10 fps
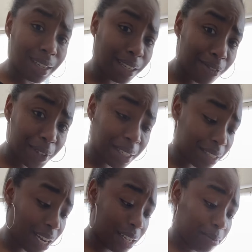Good fucking
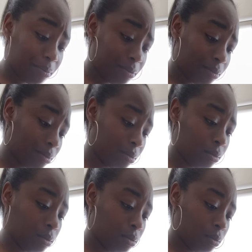job.
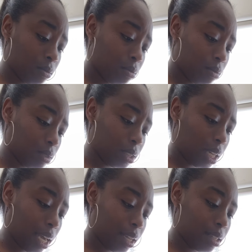Okay,